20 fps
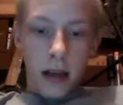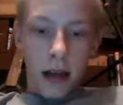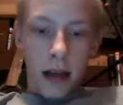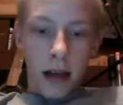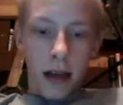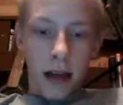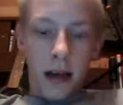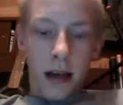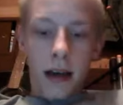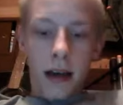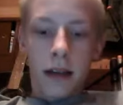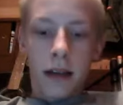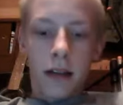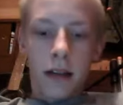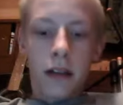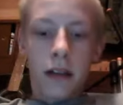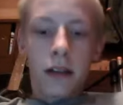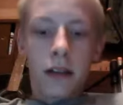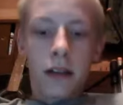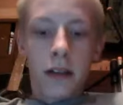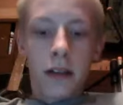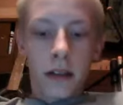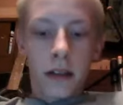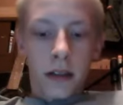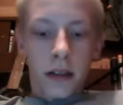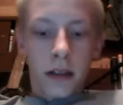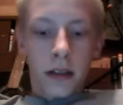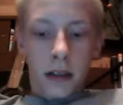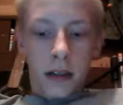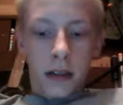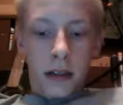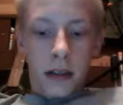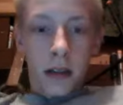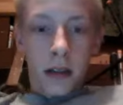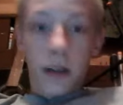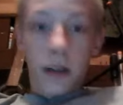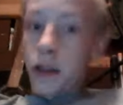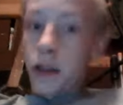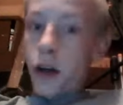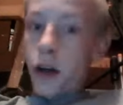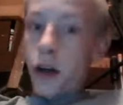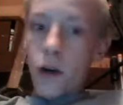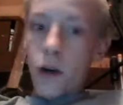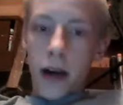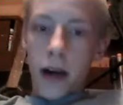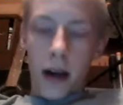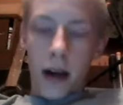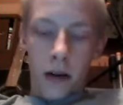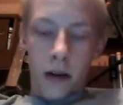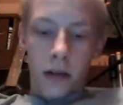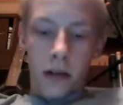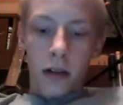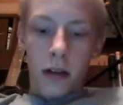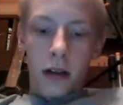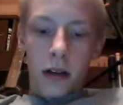and the know-how.